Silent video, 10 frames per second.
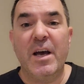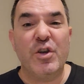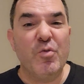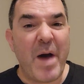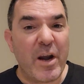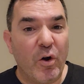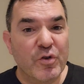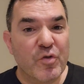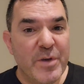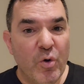You might
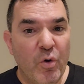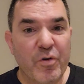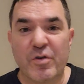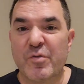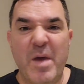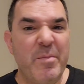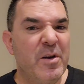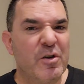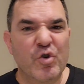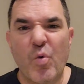also be older, so maybe
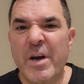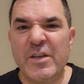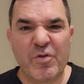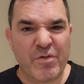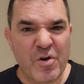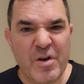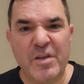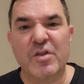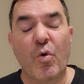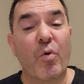in your 20s or
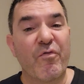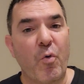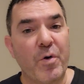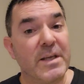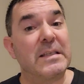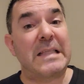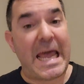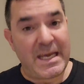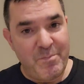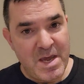30s or 40s
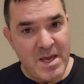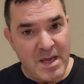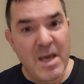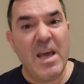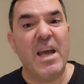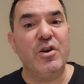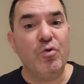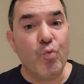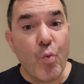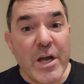like me, and
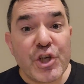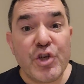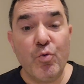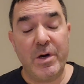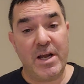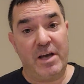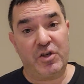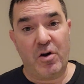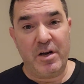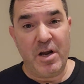you wish you would have got
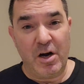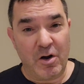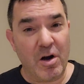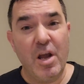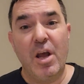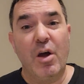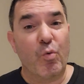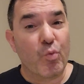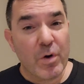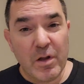started younger.
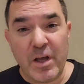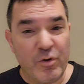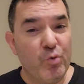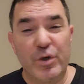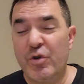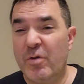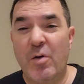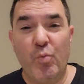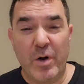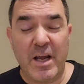Really, you wish you
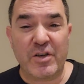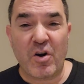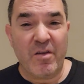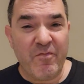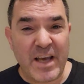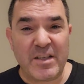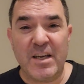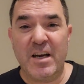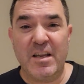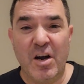would have got started
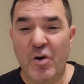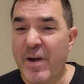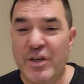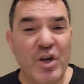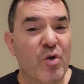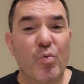investing at a younger age.